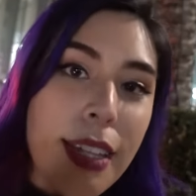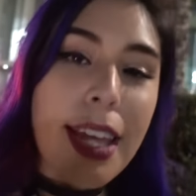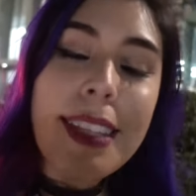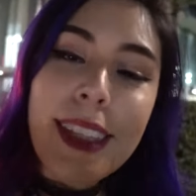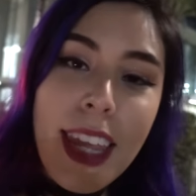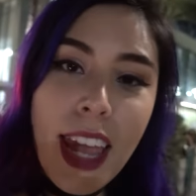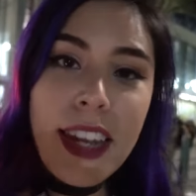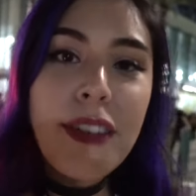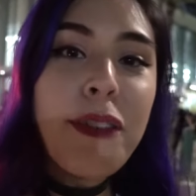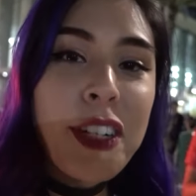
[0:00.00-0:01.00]
that's the
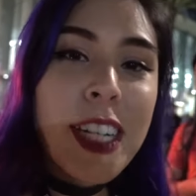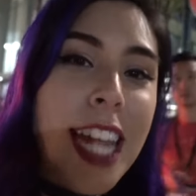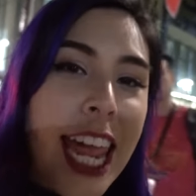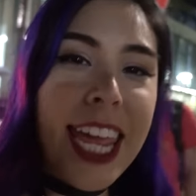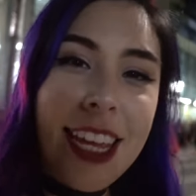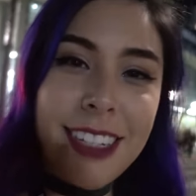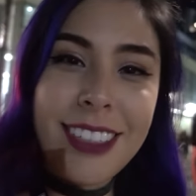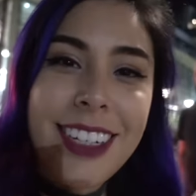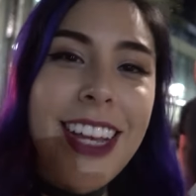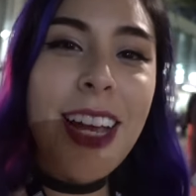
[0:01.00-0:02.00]
end for today.
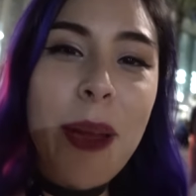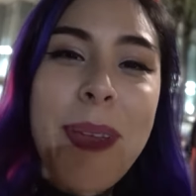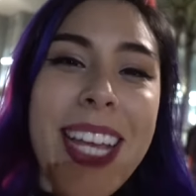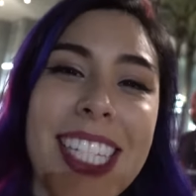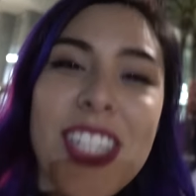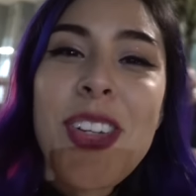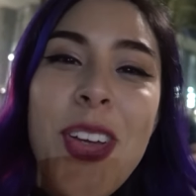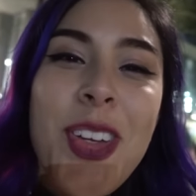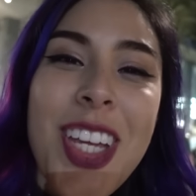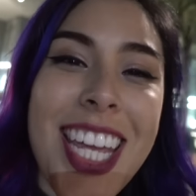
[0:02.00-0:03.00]
Hope you guys
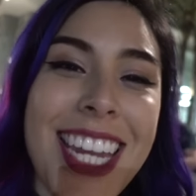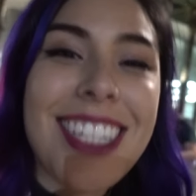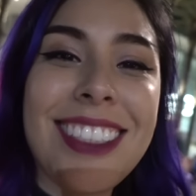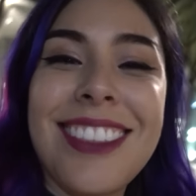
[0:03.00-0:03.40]
enjoyed.